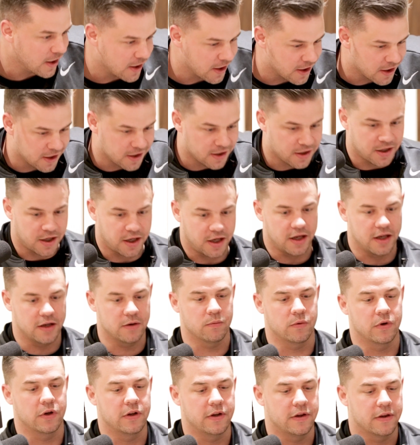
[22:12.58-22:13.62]
And
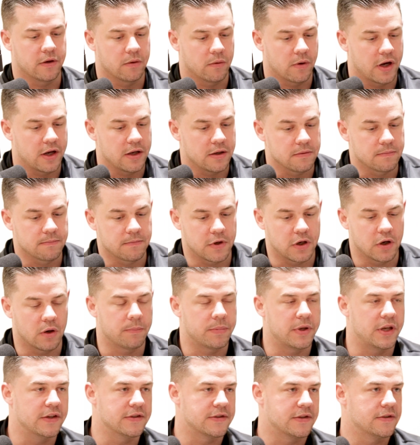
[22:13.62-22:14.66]
really the right
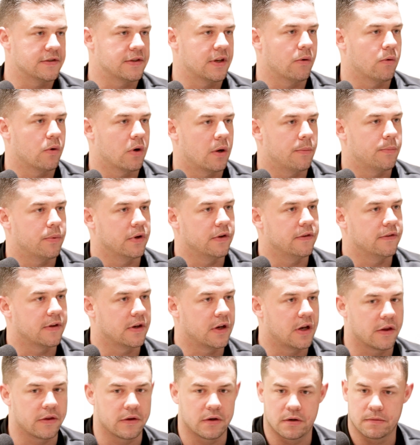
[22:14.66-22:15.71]
pieces that we're all putting
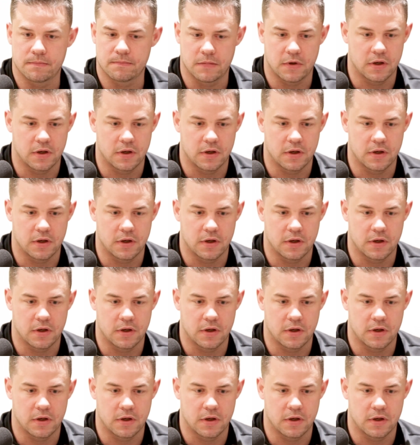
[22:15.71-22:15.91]
together,